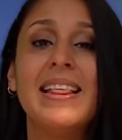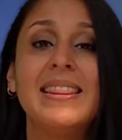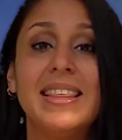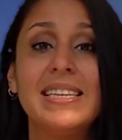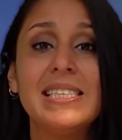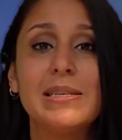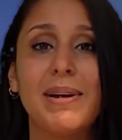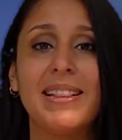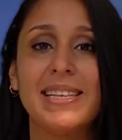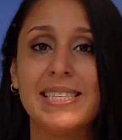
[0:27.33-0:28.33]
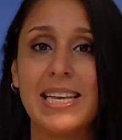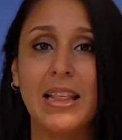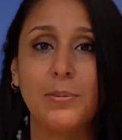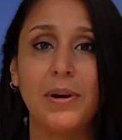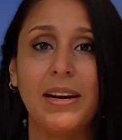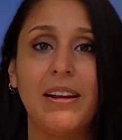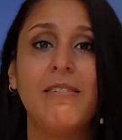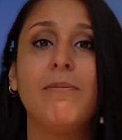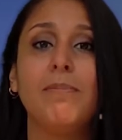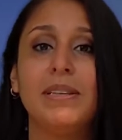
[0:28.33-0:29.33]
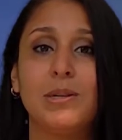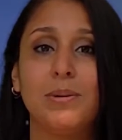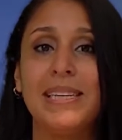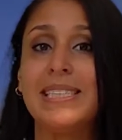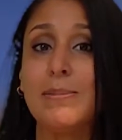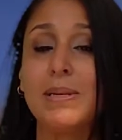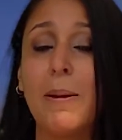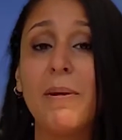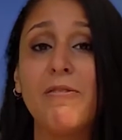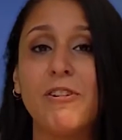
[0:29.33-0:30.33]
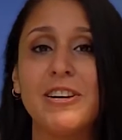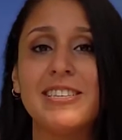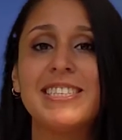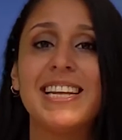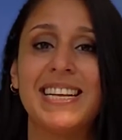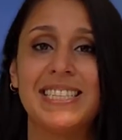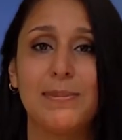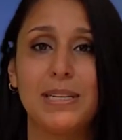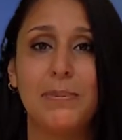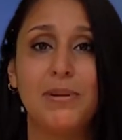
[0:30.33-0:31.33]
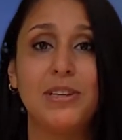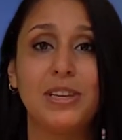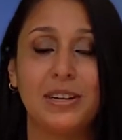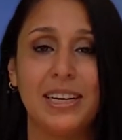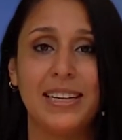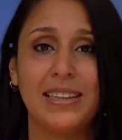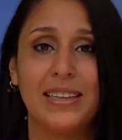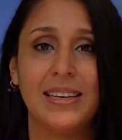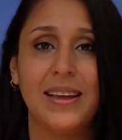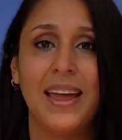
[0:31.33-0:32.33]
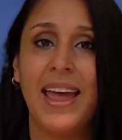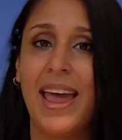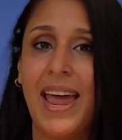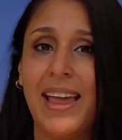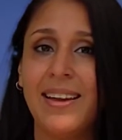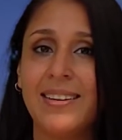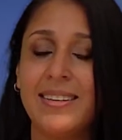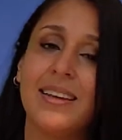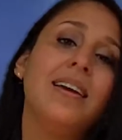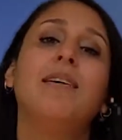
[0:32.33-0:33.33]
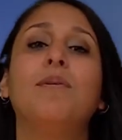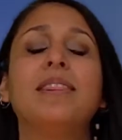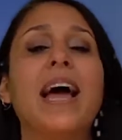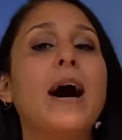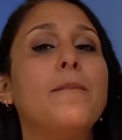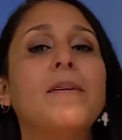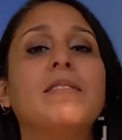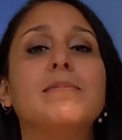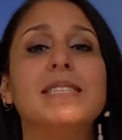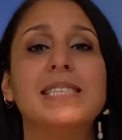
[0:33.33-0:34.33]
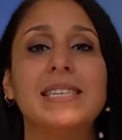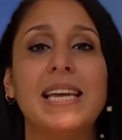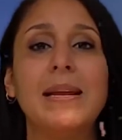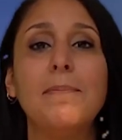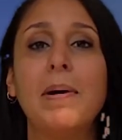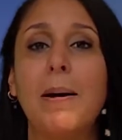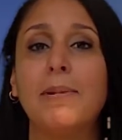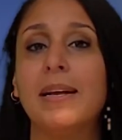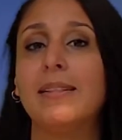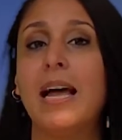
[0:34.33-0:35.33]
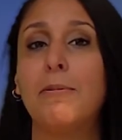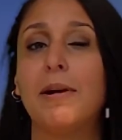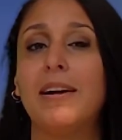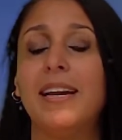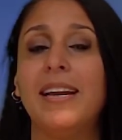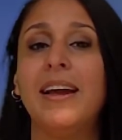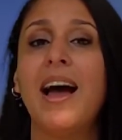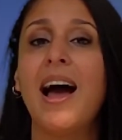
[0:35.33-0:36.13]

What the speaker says: This month is celebrated between September 1st and September 30th, and with the help of the Mesquite Public Library,